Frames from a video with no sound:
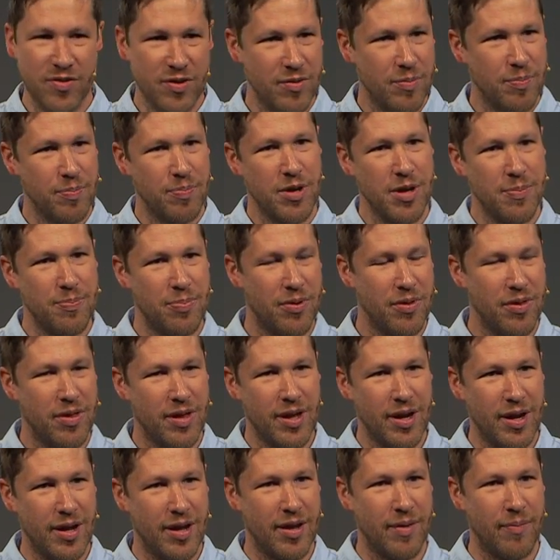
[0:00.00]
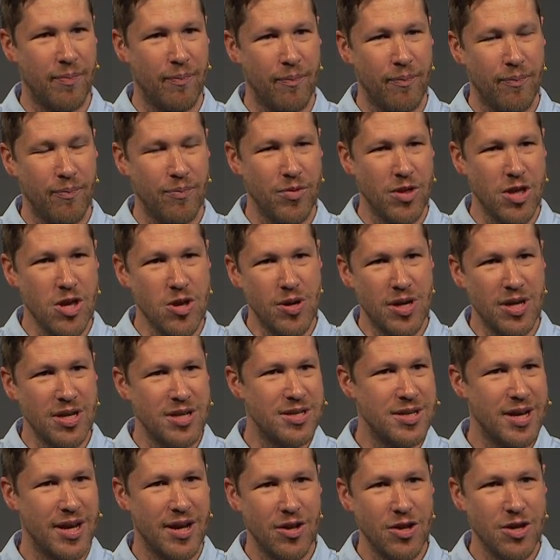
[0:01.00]
are people that um, you can
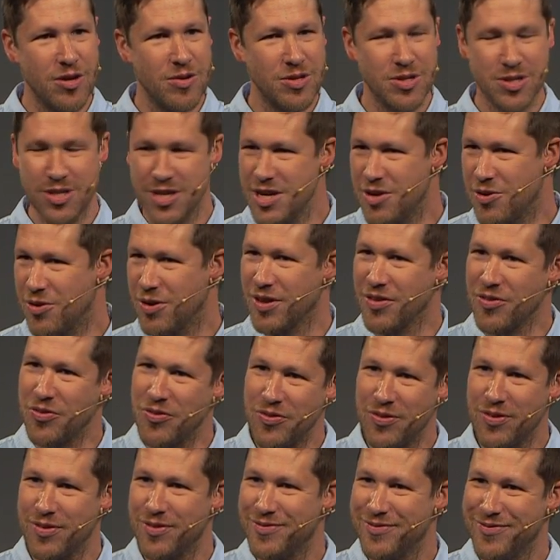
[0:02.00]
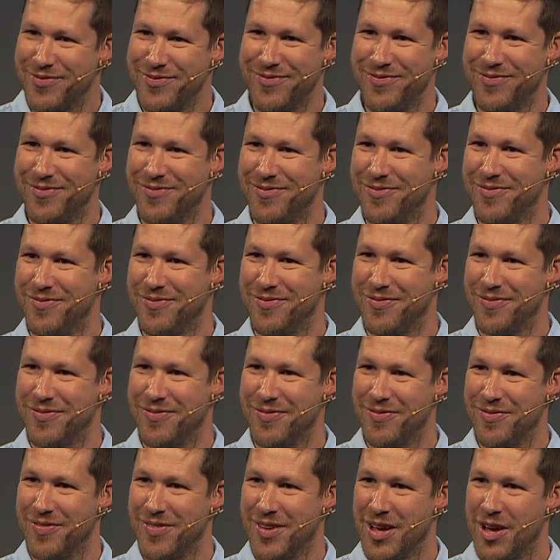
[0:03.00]
tell your secrets,
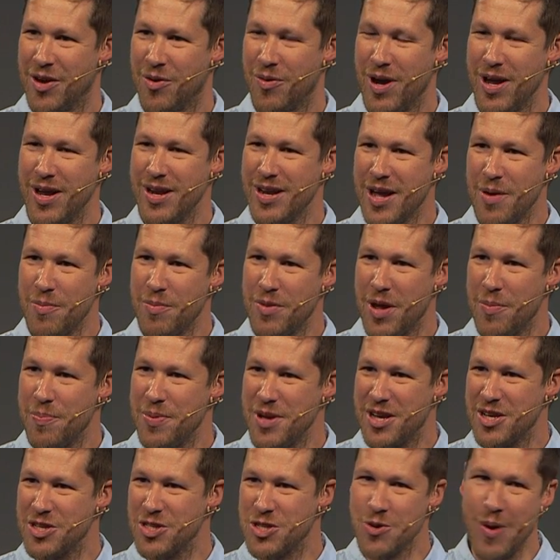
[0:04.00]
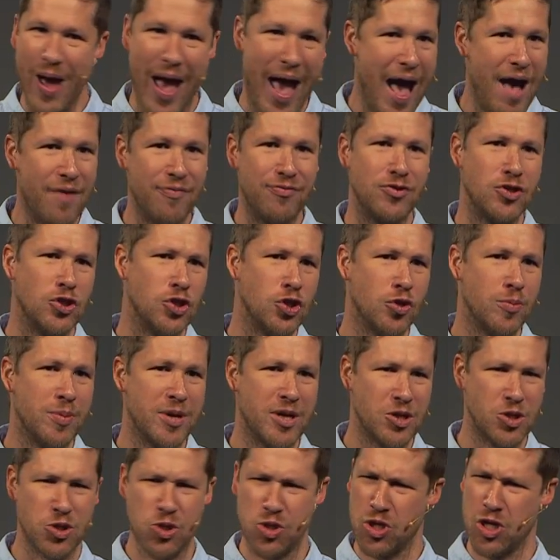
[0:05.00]
right? Not, not because you have to,
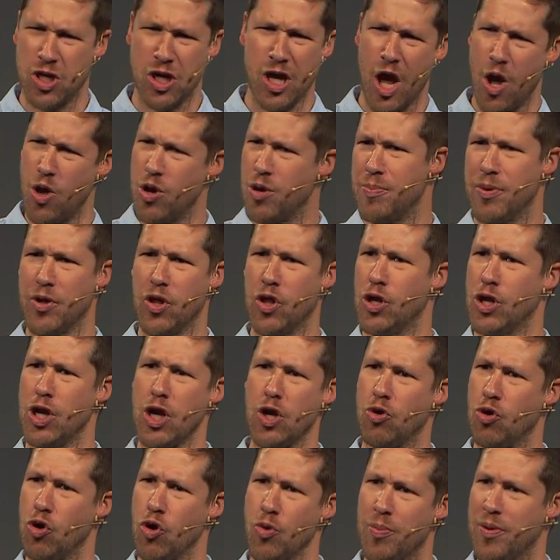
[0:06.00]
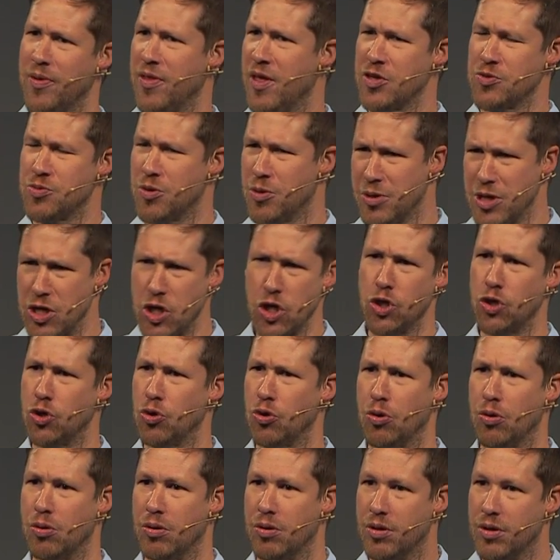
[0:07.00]
because it's an accountability group and that's what we
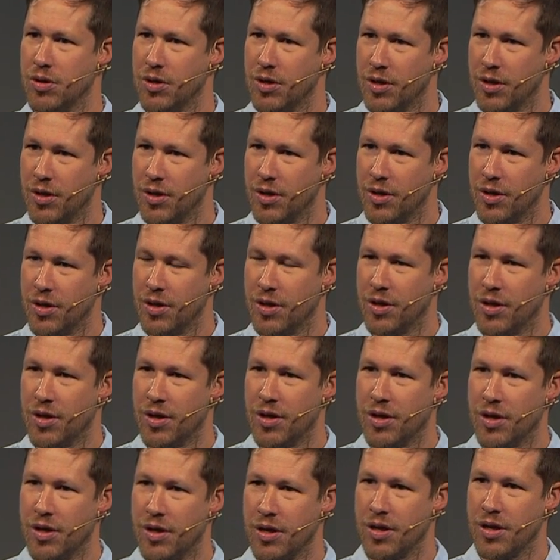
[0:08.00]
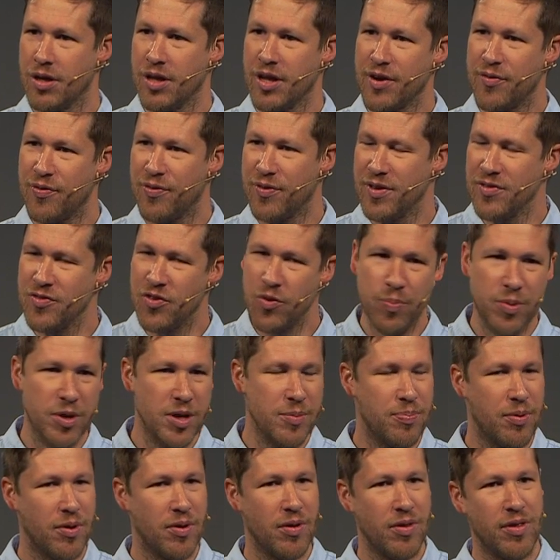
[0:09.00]
do. Like, friends are
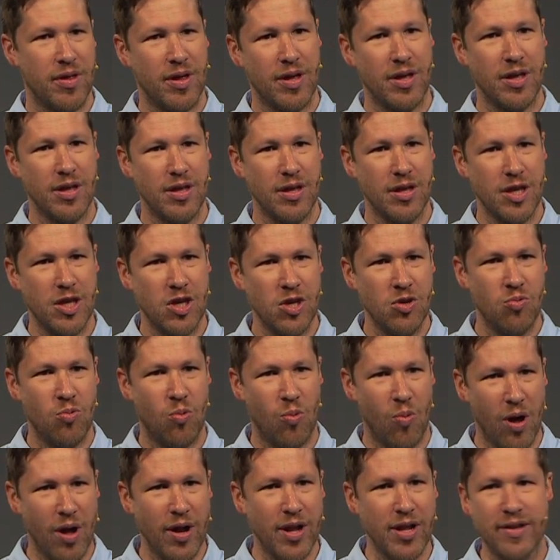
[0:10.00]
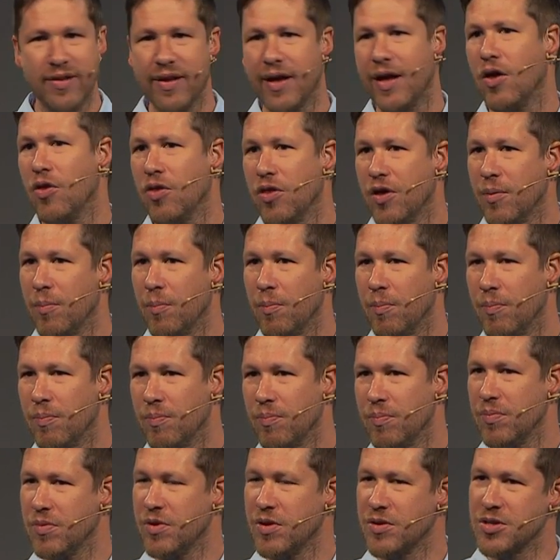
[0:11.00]
people that you want to tell them
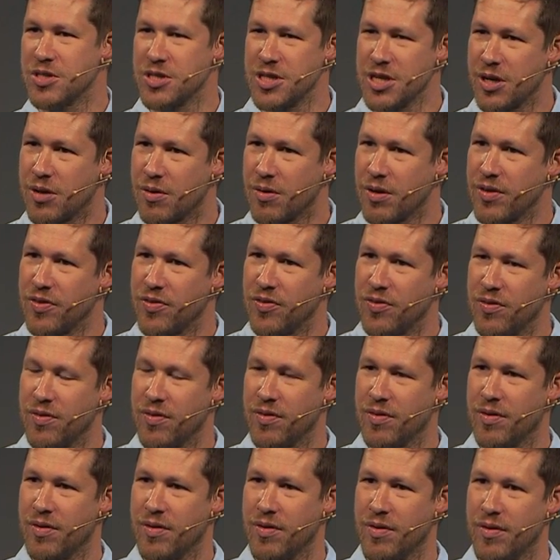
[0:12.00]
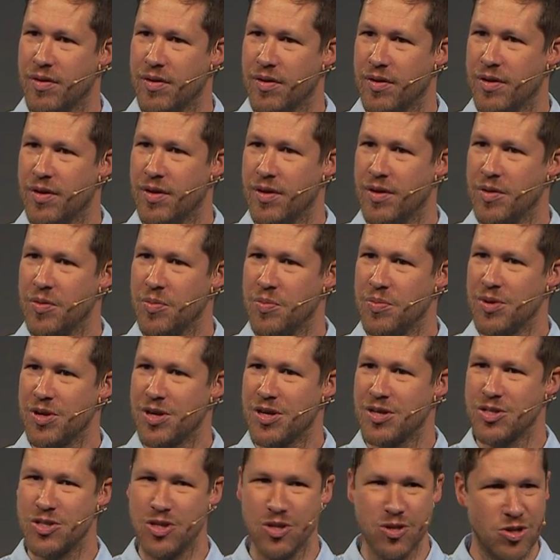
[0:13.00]
your secrets
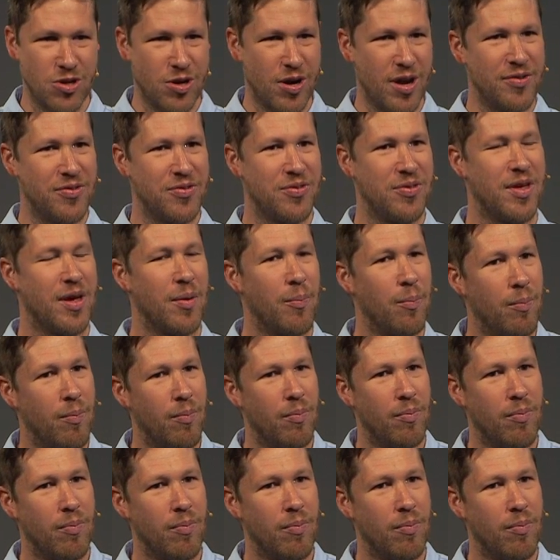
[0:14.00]
because you trust them